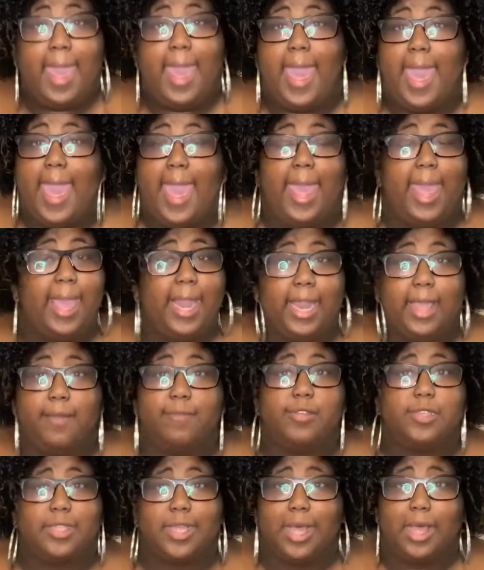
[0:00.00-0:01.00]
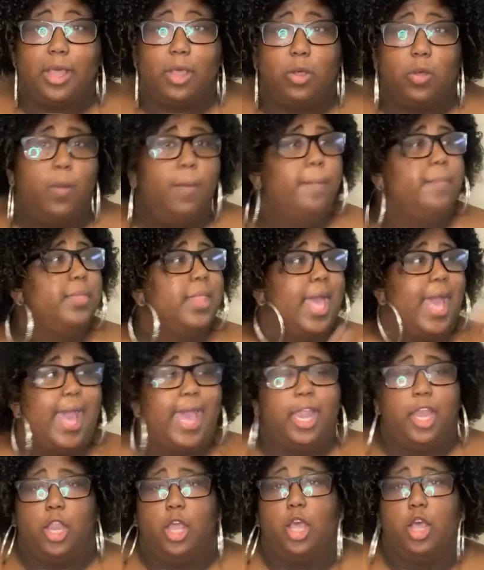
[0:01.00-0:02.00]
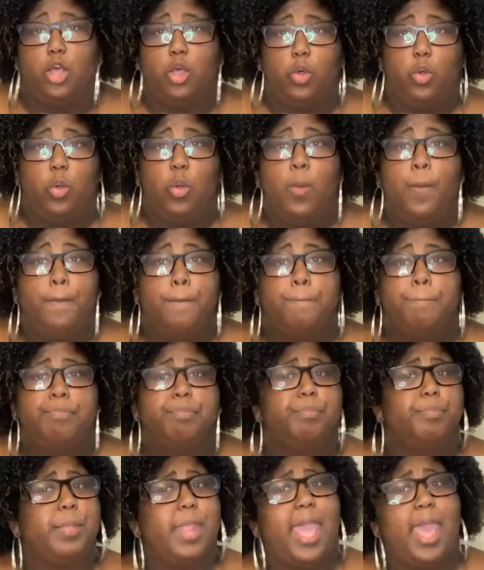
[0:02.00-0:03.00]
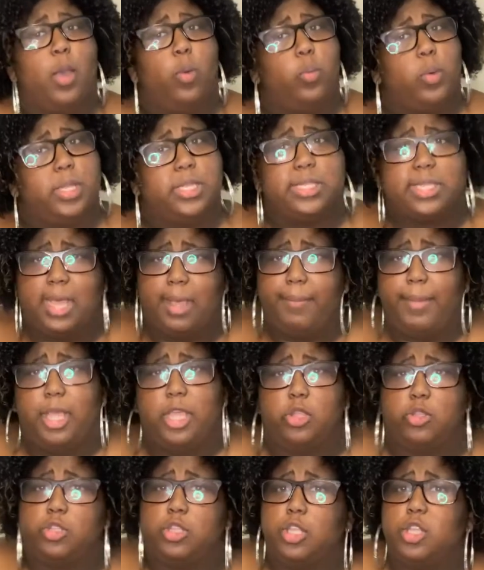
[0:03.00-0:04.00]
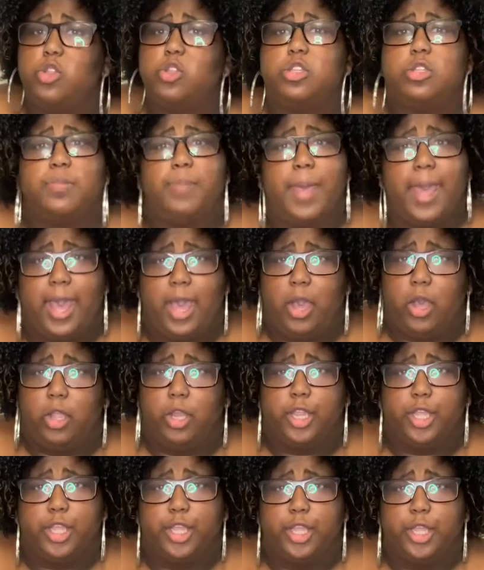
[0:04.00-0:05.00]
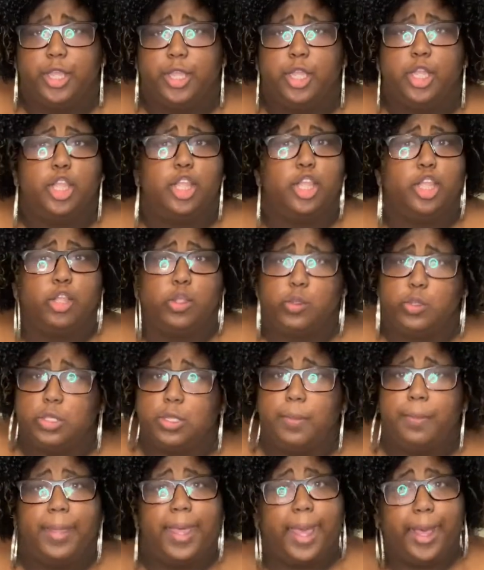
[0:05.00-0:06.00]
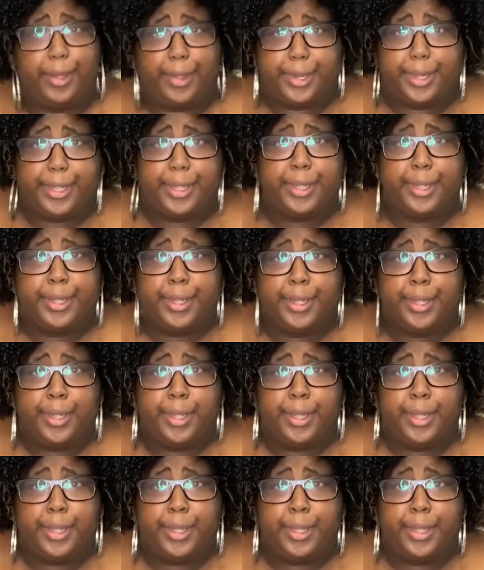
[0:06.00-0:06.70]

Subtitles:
And if so, I know at one time I used to use powder. Use some powder.